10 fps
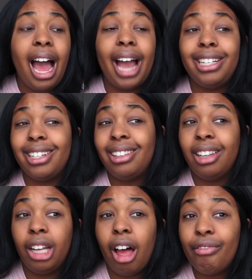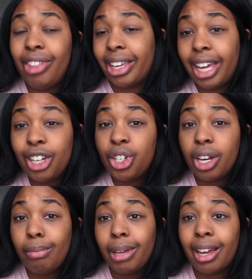I didn't love the
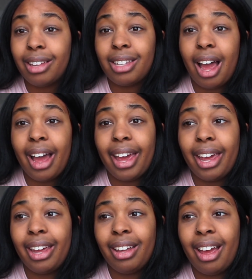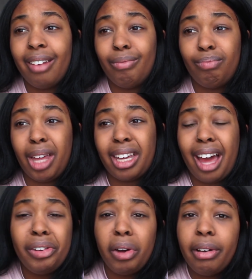kitchen because I
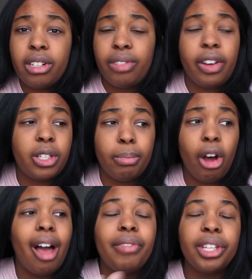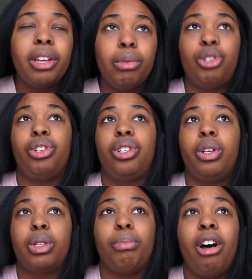don't know, it just felt small. Everything was just
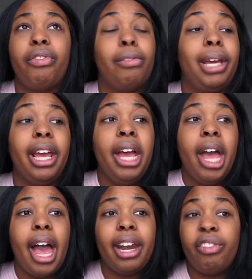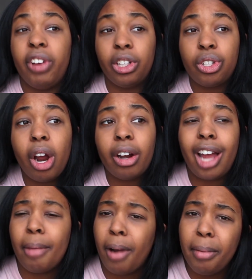too small for me, and it felt dark.
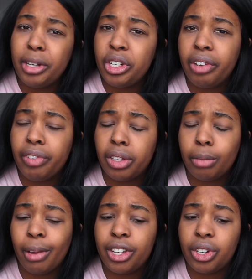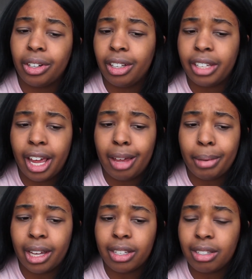I probably should have viewed the place during the day
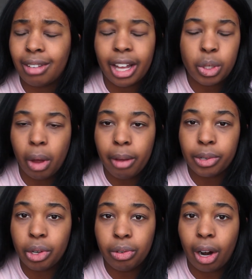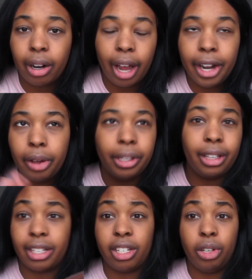because that's why it was so dark. I know that
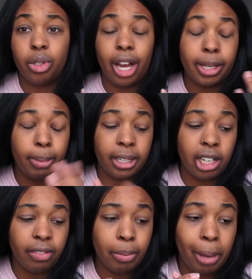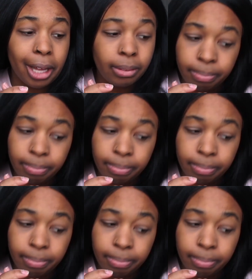that's a huge aspect of it, but